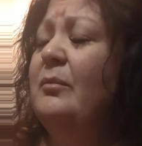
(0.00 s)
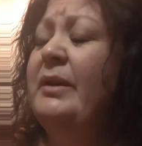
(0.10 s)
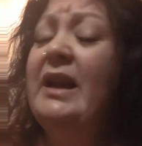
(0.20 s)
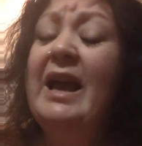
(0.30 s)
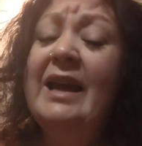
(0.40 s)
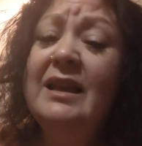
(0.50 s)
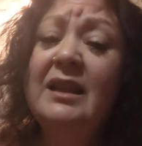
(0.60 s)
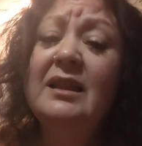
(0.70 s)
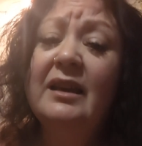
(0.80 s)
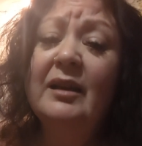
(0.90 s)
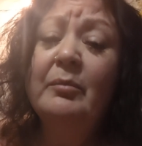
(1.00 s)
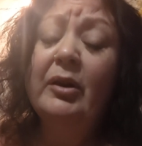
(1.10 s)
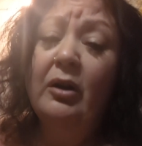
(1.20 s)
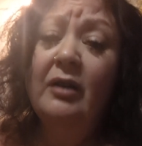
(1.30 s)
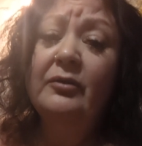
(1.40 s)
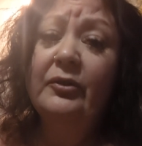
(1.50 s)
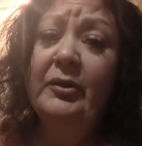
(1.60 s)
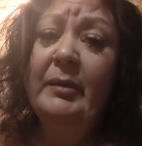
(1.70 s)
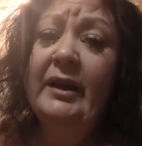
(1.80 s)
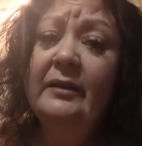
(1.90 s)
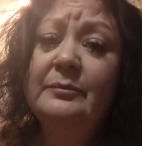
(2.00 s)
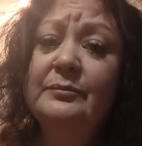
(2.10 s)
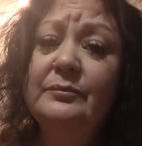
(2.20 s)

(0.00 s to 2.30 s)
been anything but awful to me.